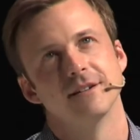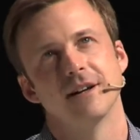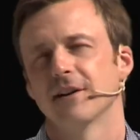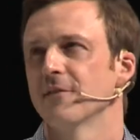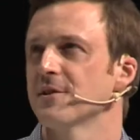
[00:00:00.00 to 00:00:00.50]

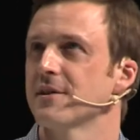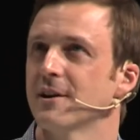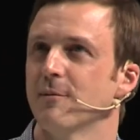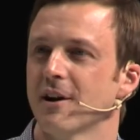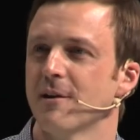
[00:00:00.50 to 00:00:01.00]
I'd have to think
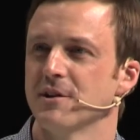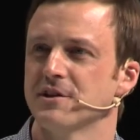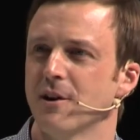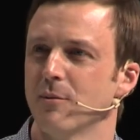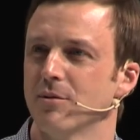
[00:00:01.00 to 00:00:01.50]
about how much
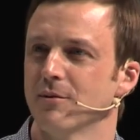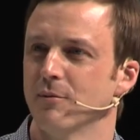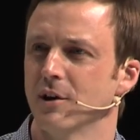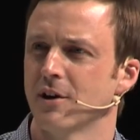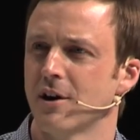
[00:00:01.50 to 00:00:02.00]
Yelp
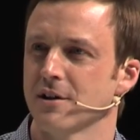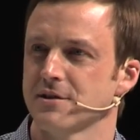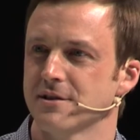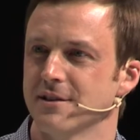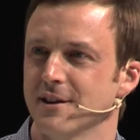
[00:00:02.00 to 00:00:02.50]
would
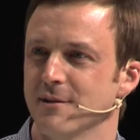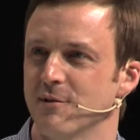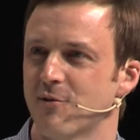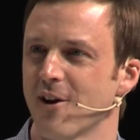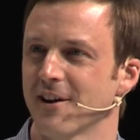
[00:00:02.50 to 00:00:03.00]
cost
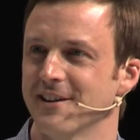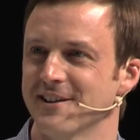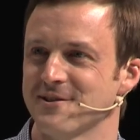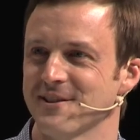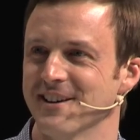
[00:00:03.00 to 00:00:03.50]
before I could
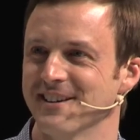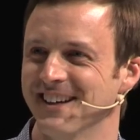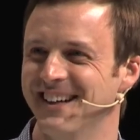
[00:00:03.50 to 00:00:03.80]
answer that.